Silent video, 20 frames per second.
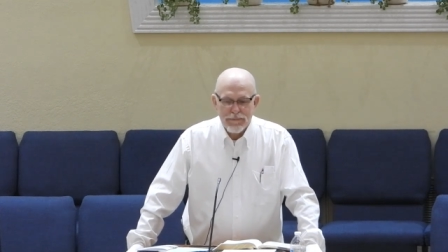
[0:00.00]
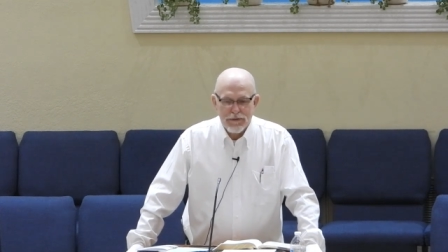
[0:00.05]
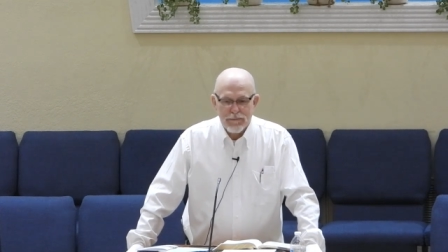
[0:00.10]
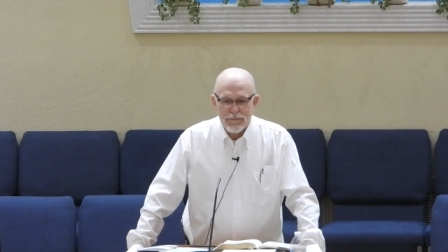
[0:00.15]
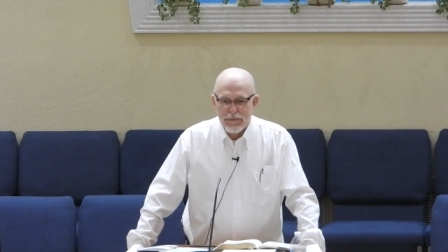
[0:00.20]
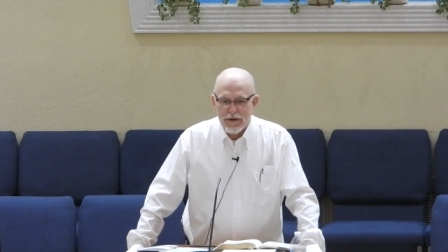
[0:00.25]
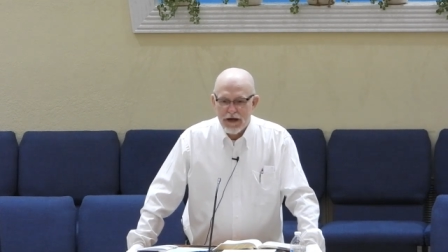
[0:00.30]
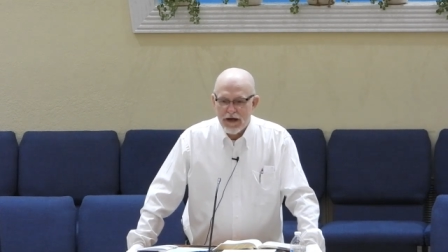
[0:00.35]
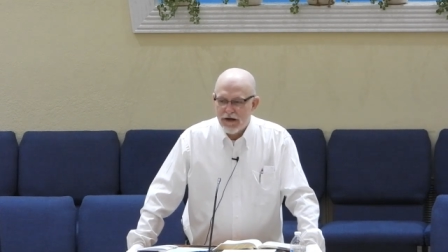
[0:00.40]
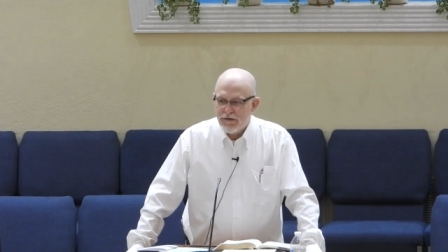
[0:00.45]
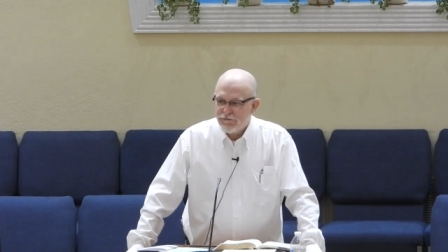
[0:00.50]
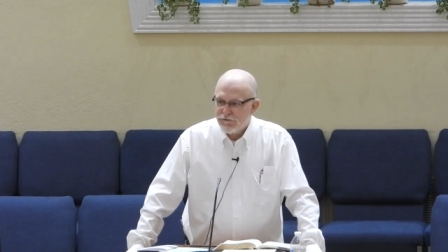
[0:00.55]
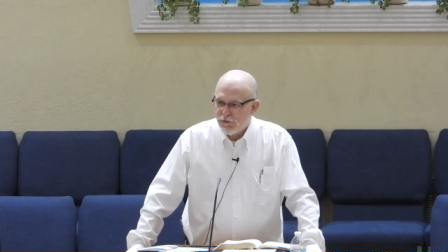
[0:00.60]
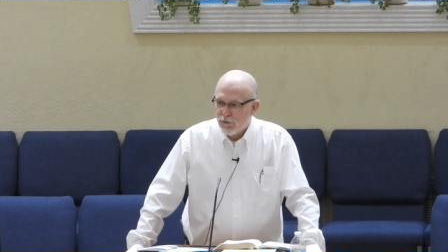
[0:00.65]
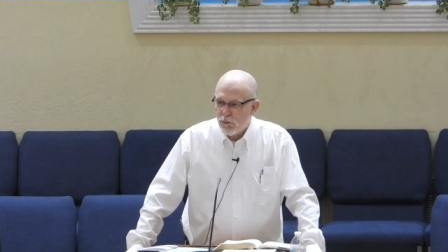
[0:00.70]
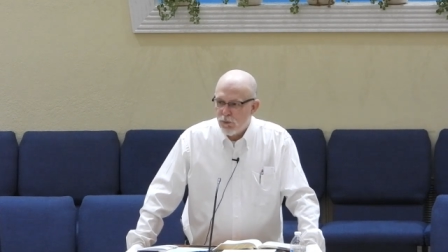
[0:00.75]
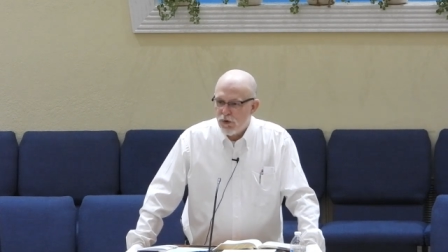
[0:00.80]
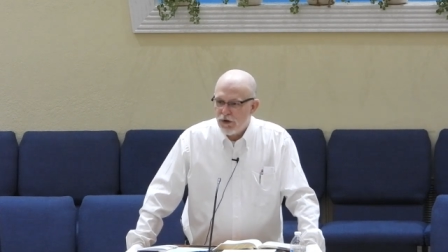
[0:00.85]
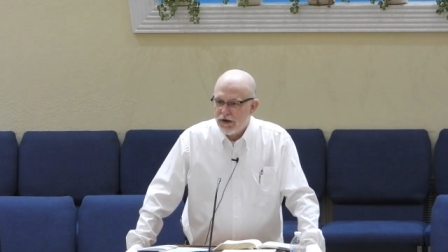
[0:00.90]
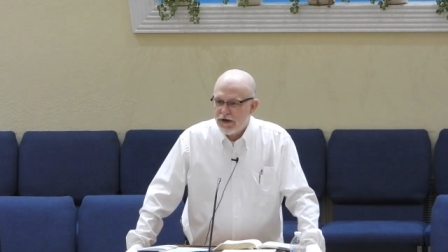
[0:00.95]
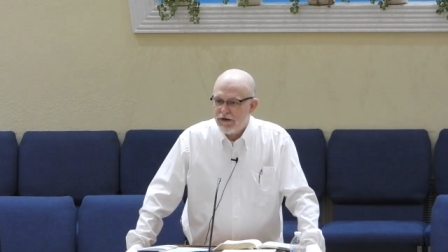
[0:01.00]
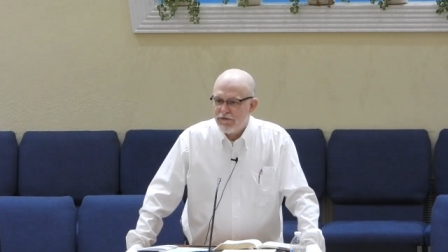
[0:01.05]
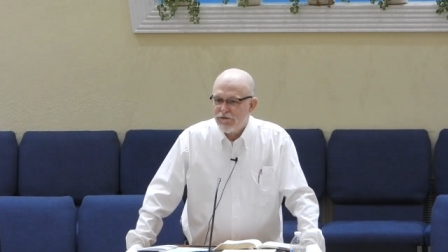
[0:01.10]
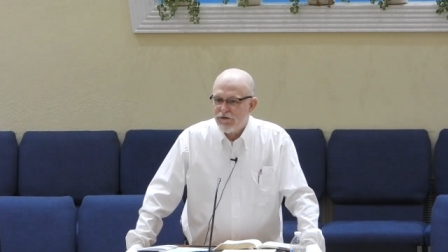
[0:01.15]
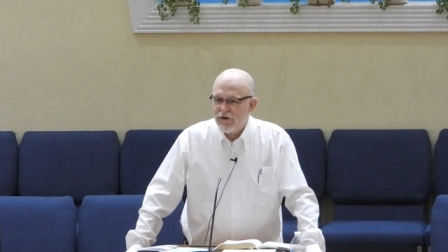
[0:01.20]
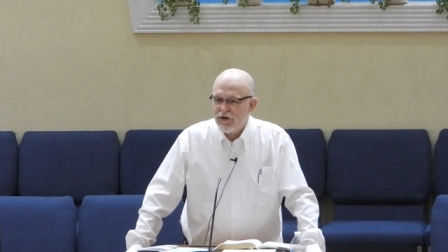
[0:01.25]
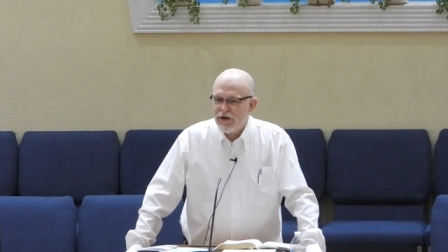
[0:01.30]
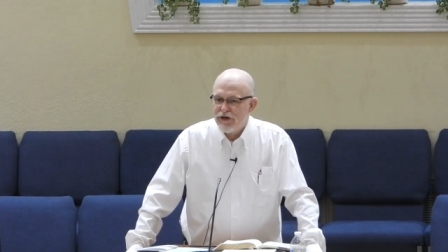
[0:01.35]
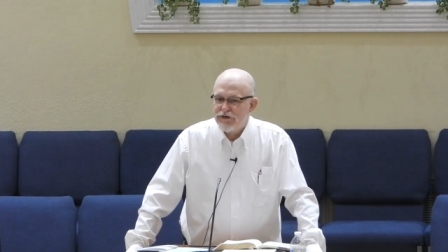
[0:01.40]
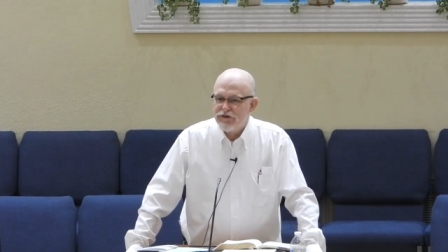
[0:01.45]
prepared for
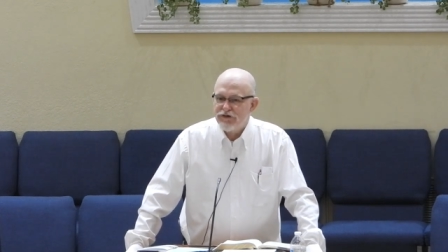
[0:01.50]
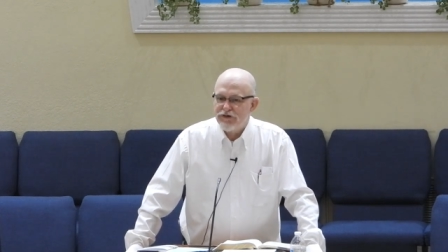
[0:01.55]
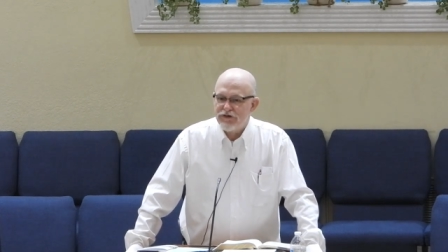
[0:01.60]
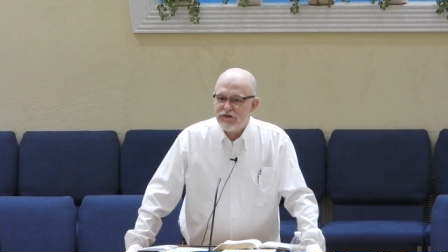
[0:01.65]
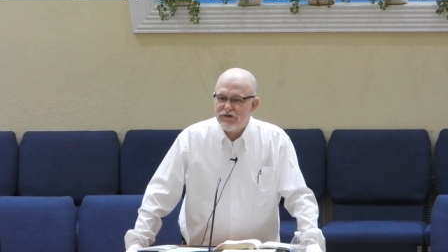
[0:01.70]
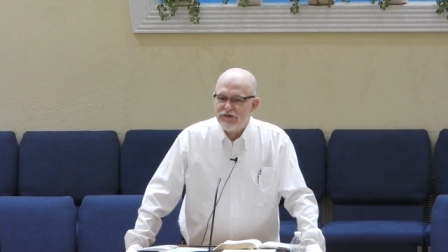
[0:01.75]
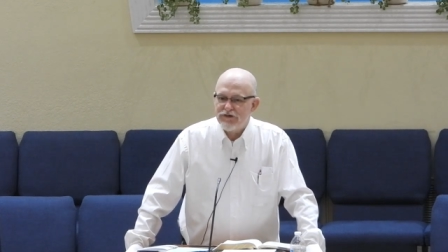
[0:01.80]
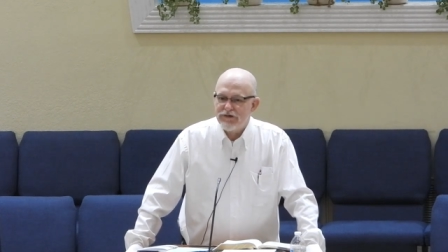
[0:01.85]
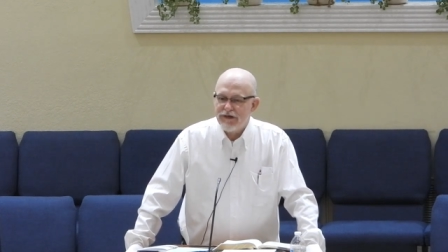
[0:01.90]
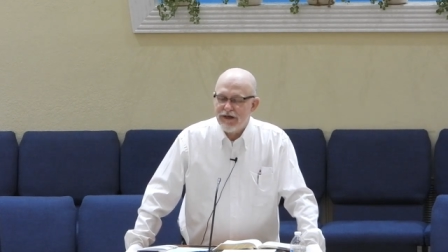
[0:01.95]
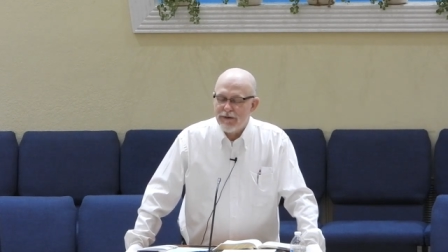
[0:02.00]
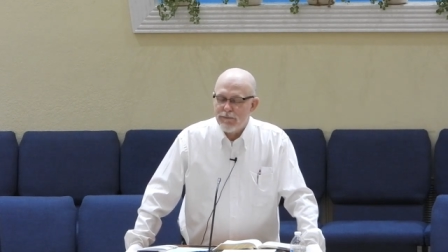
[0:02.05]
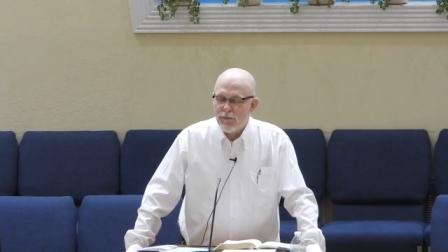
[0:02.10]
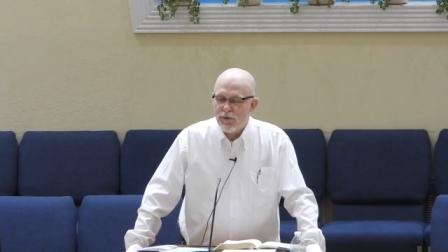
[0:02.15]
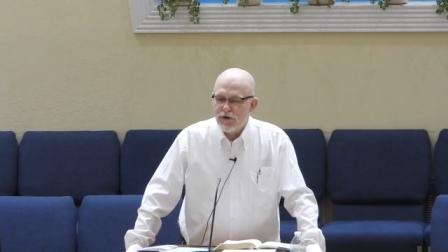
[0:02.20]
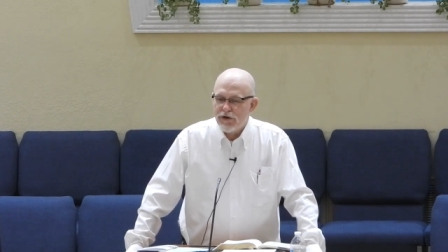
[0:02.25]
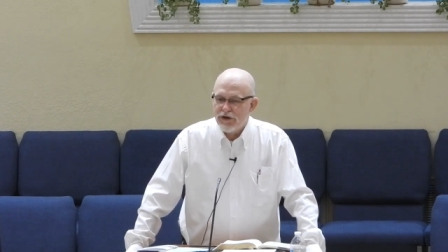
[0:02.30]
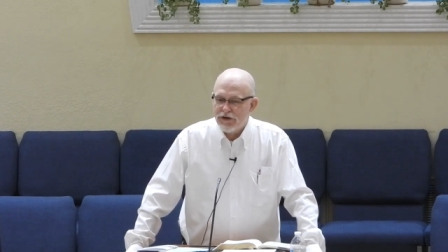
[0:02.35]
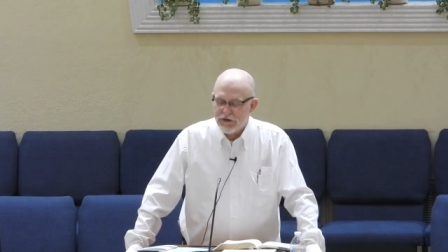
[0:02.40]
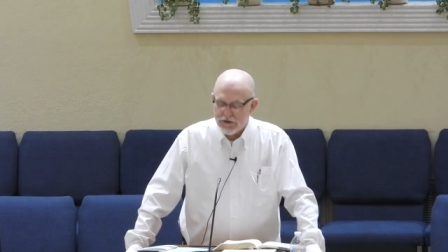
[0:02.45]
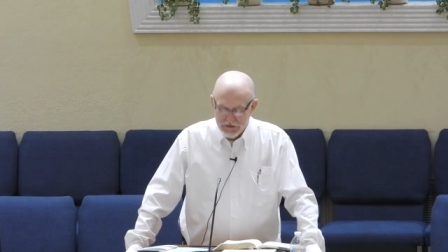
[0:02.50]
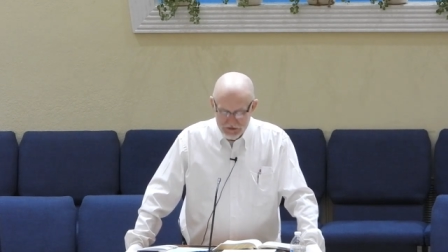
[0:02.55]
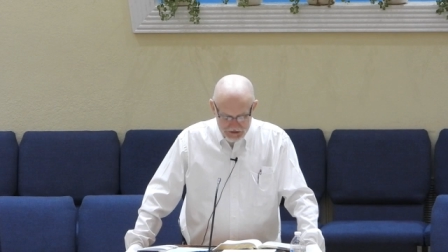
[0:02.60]
whatever hits us. And we're going to